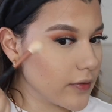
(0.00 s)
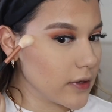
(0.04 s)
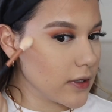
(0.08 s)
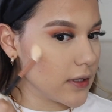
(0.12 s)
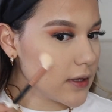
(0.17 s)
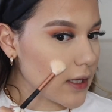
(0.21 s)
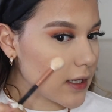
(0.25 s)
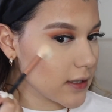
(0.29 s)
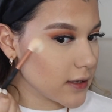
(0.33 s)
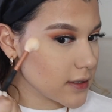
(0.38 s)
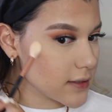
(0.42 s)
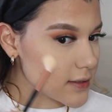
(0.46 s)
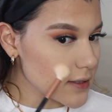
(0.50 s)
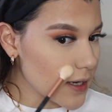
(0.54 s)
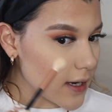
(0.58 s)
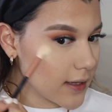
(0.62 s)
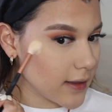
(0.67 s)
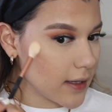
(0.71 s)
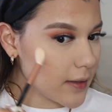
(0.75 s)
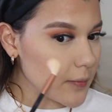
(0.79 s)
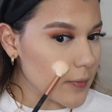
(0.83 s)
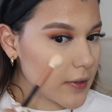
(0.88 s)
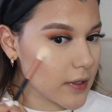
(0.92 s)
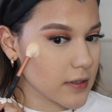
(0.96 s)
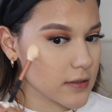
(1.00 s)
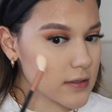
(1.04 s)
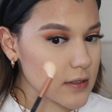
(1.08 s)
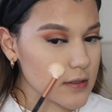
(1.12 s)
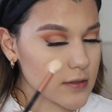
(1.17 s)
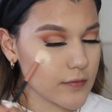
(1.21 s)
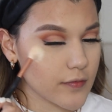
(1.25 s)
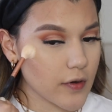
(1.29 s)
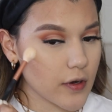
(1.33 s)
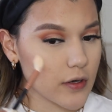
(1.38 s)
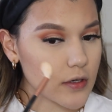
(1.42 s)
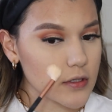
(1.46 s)
I really like this highlight because
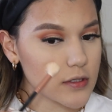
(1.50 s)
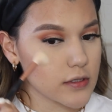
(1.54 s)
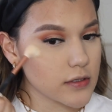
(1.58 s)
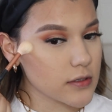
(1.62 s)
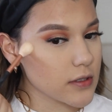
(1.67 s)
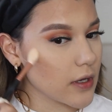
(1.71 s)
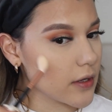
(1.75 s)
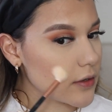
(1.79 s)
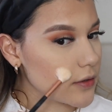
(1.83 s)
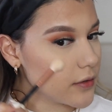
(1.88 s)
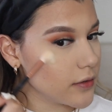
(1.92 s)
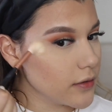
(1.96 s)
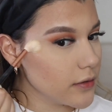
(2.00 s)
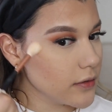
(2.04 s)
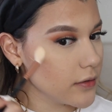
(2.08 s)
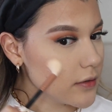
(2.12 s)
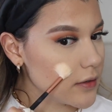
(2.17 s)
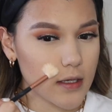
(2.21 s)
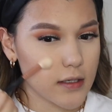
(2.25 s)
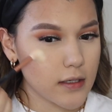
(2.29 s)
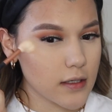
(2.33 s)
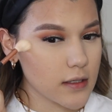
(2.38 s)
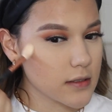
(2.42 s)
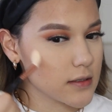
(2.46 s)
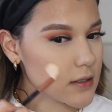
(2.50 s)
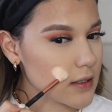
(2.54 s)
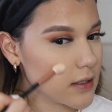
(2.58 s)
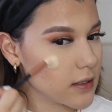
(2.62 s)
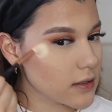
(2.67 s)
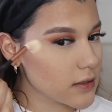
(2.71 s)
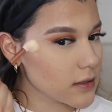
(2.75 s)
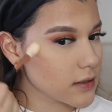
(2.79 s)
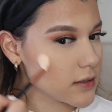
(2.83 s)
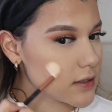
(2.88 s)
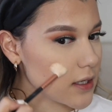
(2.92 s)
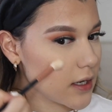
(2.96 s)
it's very subtle. It
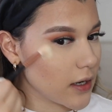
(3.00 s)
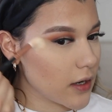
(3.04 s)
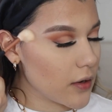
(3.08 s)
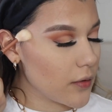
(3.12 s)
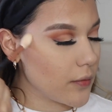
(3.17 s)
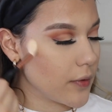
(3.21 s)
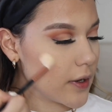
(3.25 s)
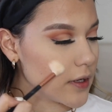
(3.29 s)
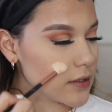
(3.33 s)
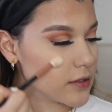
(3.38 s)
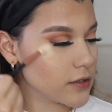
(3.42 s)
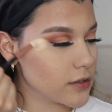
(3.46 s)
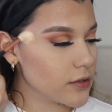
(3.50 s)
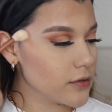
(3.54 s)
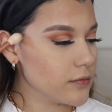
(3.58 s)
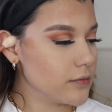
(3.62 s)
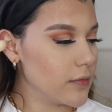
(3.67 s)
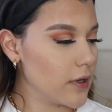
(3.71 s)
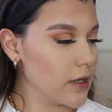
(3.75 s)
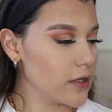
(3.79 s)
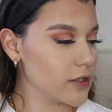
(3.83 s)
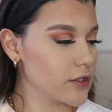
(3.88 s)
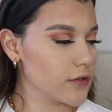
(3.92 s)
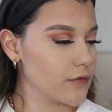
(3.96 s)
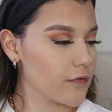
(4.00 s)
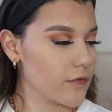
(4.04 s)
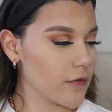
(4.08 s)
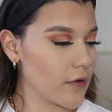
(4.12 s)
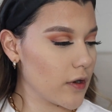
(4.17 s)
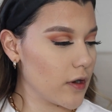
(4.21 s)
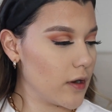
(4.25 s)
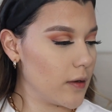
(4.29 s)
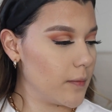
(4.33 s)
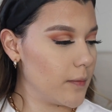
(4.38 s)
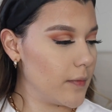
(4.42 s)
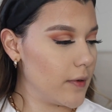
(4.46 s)
doesn't take away too much
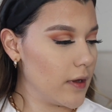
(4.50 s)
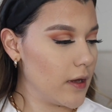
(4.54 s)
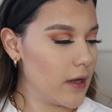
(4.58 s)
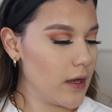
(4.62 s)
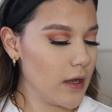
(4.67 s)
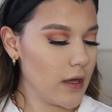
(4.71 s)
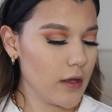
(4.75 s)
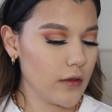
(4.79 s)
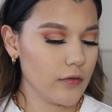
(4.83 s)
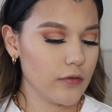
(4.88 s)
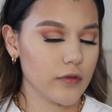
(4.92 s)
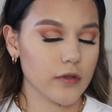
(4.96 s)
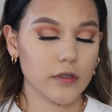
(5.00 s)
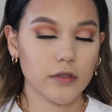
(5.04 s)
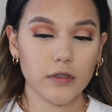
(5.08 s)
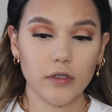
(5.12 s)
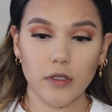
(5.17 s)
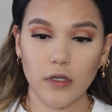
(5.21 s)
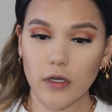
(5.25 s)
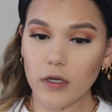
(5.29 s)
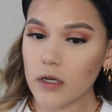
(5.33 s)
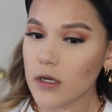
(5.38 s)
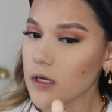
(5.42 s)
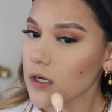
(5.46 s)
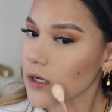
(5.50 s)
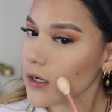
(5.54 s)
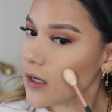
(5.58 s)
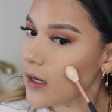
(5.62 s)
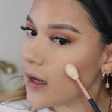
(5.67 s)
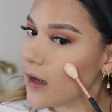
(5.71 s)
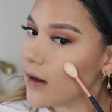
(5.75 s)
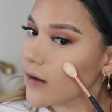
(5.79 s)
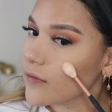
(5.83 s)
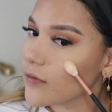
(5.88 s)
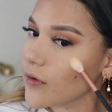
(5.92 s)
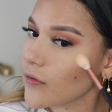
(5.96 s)
from the look.
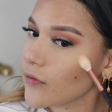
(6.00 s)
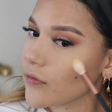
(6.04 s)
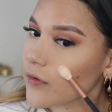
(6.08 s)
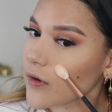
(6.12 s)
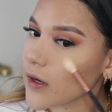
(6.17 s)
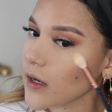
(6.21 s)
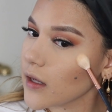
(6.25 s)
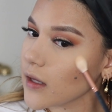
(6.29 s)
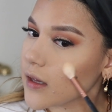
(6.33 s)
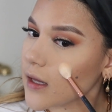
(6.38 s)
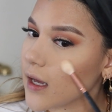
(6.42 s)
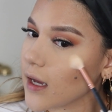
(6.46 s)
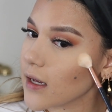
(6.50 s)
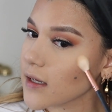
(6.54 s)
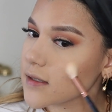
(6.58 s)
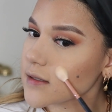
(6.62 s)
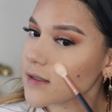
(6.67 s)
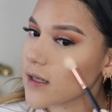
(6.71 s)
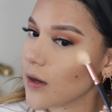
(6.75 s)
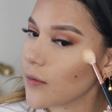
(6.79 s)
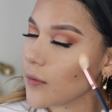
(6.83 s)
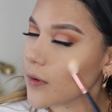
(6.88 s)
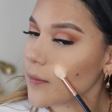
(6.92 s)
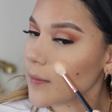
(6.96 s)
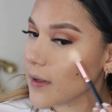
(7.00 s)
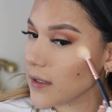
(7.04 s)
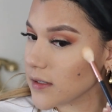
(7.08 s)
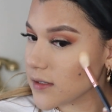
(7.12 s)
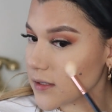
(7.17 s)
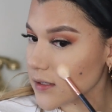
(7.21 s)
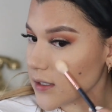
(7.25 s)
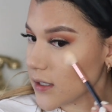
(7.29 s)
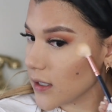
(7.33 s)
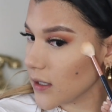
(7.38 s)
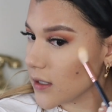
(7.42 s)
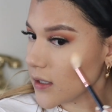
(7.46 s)
I've realized that when my
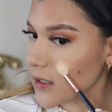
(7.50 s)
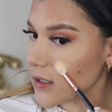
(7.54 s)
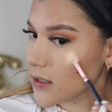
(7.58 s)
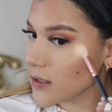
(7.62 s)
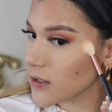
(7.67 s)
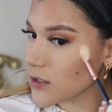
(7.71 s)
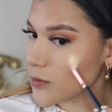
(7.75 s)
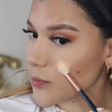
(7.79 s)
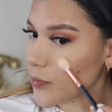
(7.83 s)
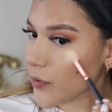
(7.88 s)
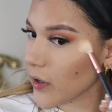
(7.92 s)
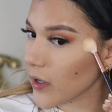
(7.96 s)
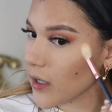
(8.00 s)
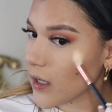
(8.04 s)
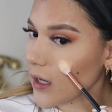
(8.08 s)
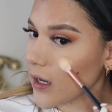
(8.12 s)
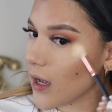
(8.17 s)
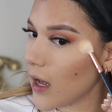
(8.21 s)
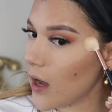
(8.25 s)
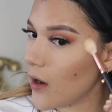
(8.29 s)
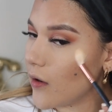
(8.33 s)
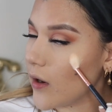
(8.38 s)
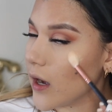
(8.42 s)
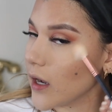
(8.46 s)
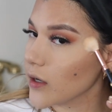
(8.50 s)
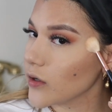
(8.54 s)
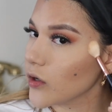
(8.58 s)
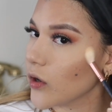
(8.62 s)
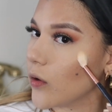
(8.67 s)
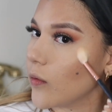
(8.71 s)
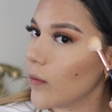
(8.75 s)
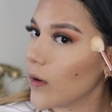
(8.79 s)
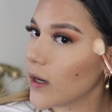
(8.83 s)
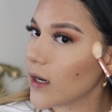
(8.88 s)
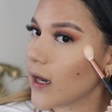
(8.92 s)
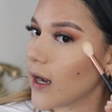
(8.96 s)
skin is breaking out, I
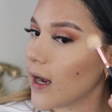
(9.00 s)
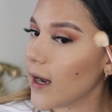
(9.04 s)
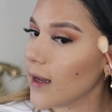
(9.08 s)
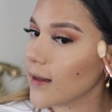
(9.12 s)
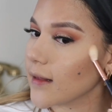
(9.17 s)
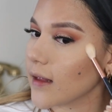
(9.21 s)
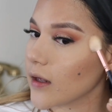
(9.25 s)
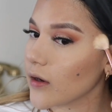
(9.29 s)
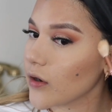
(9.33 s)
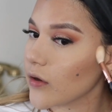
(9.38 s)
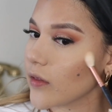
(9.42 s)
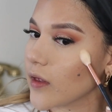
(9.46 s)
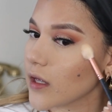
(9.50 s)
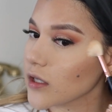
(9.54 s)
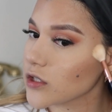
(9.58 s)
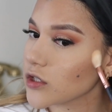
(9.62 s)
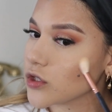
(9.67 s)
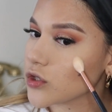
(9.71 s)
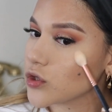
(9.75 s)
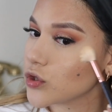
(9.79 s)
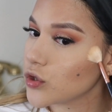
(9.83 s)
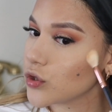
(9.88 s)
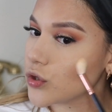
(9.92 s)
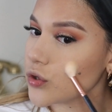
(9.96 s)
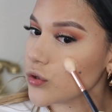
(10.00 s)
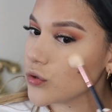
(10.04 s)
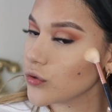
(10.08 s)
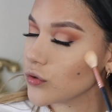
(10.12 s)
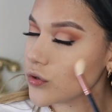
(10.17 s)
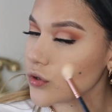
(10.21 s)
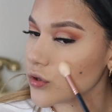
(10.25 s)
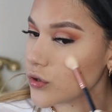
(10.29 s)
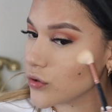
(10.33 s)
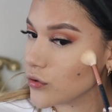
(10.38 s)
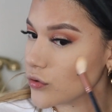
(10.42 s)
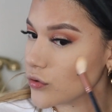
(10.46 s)
don't want a highlighter that's too